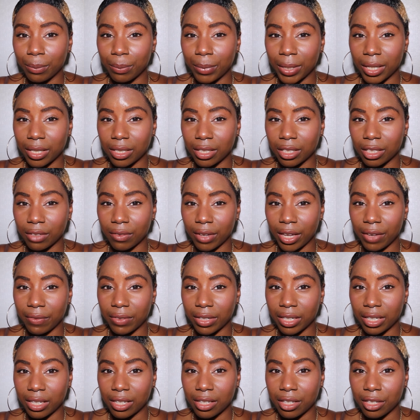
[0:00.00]
pieces of
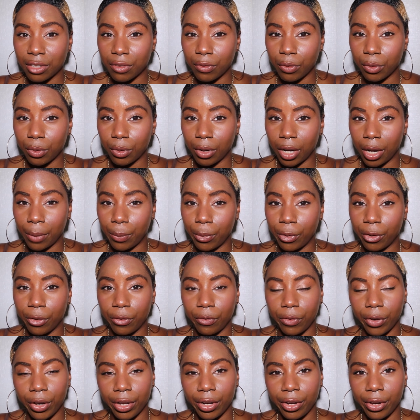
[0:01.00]
evidence for our
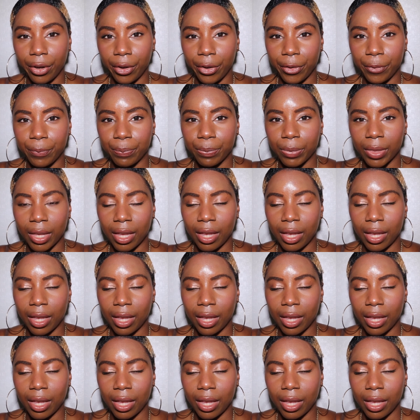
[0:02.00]
portfolio.